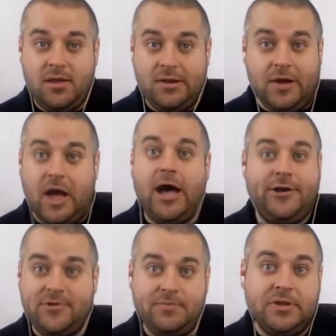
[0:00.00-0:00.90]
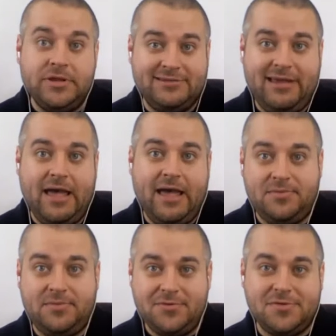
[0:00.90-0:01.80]
100 million
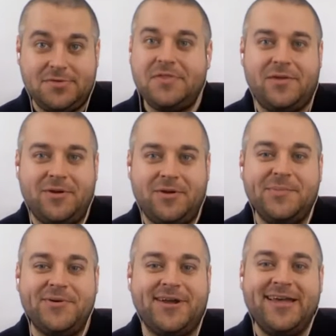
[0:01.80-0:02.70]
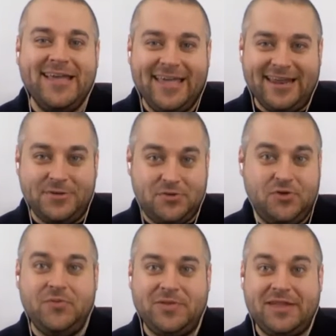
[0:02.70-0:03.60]
times, so that they remember it and
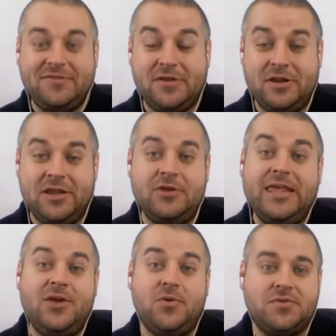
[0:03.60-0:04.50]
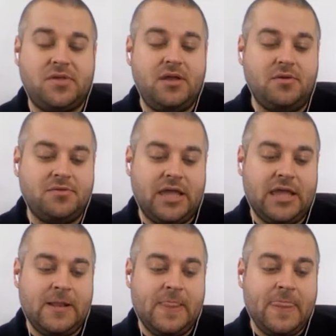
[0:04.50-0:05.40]
assume that that's going to, equal sales. And,